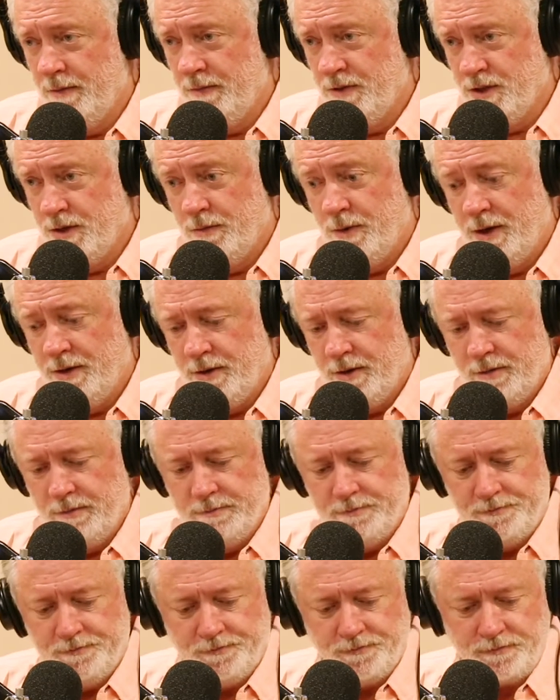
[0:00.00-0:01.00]
surrendered.
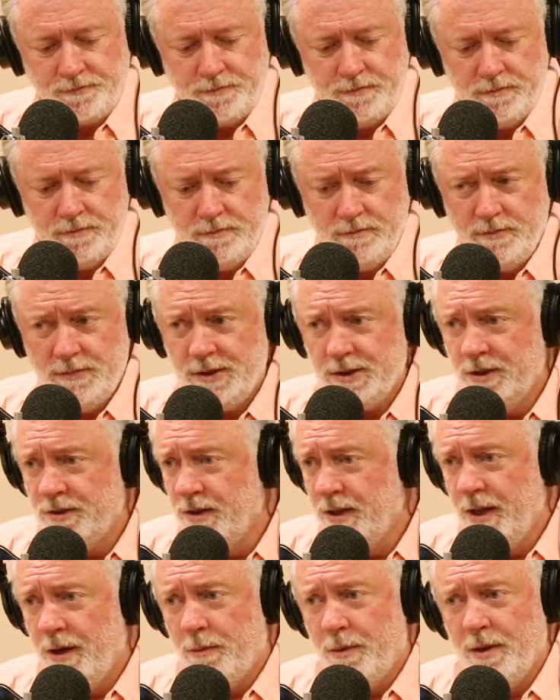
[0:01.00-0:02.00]

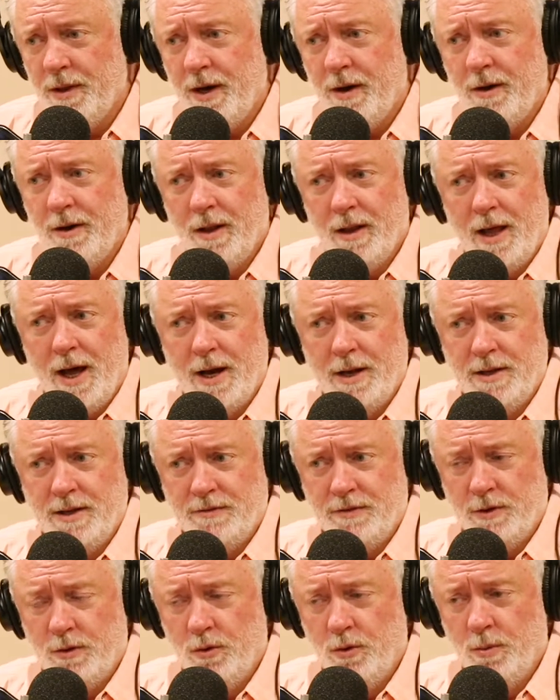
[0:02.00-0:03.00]
So they were there in a lot of
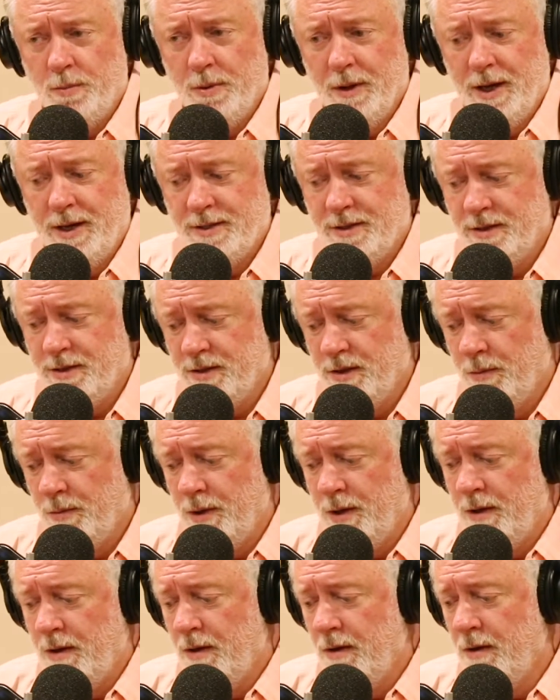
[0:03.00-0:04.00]
different cool places. So
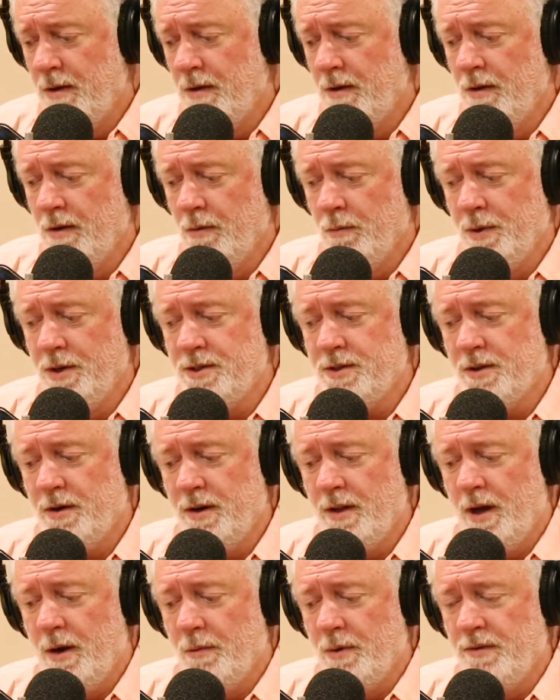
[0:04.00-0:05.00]
we
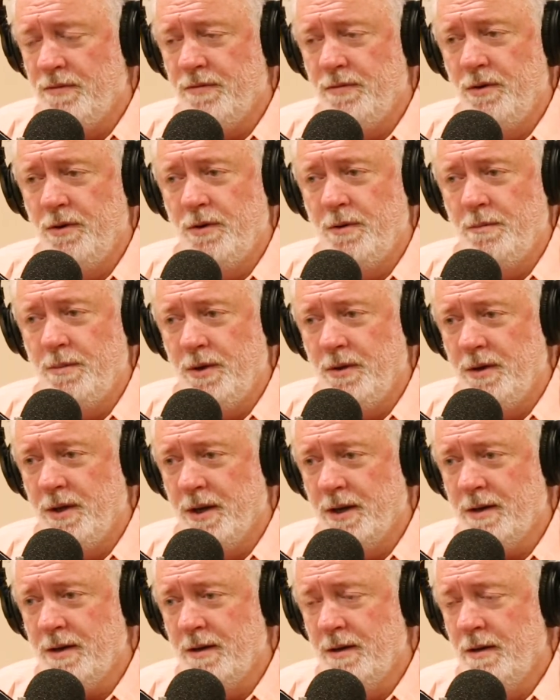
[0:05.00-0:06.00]
started out. We flew to
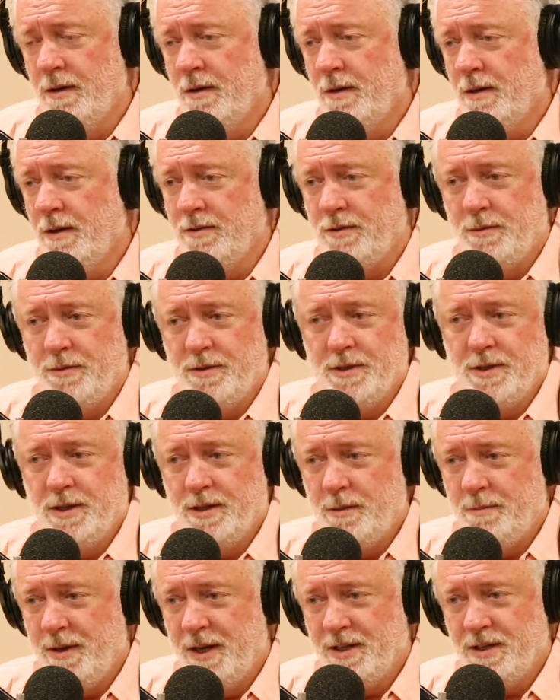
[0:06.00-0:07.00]
Munich because I was to
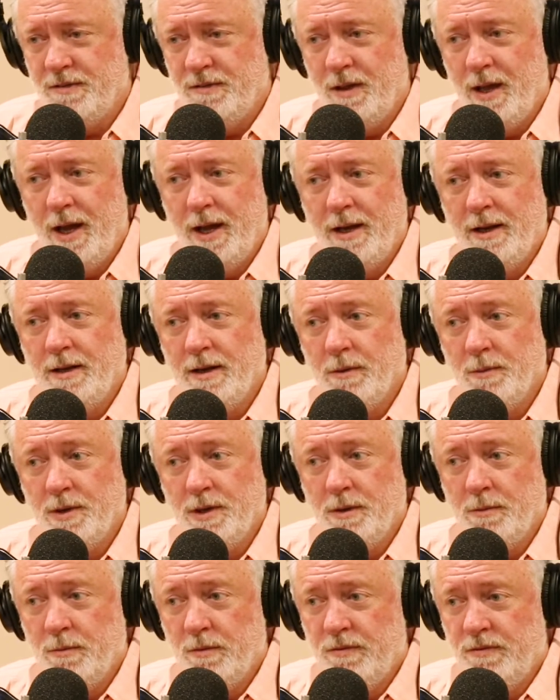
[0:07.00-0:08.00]
get the best flight, and then
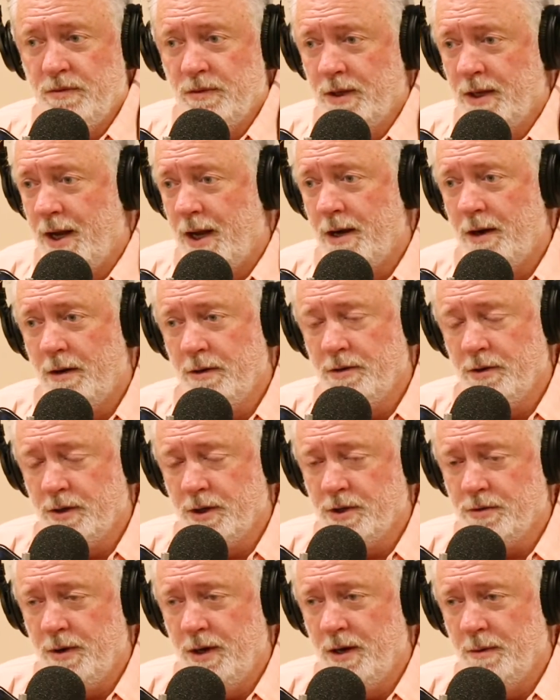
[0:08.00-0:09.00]
we took
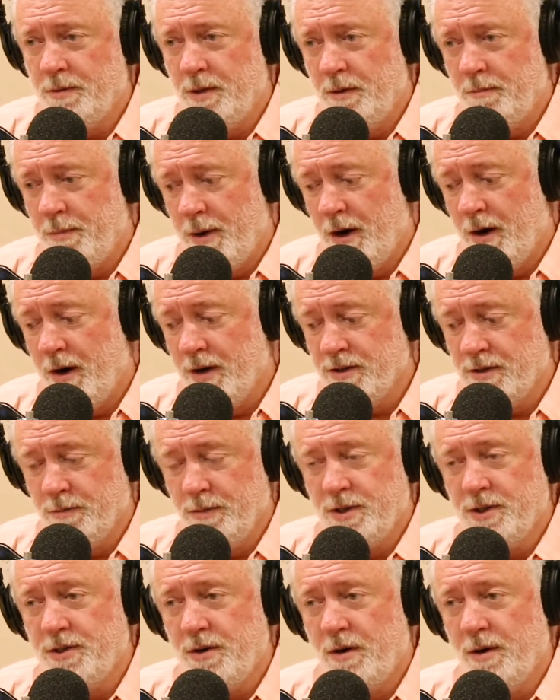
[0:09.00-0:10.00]
a train up to Paris, and
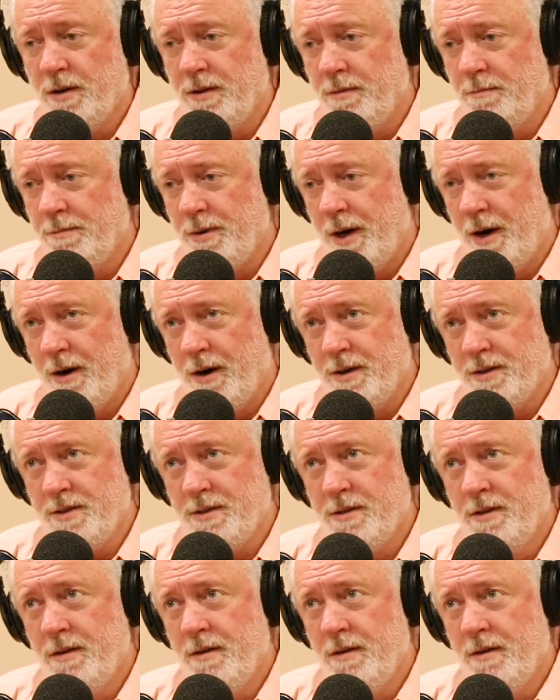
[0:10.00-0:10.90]
we started in Paris.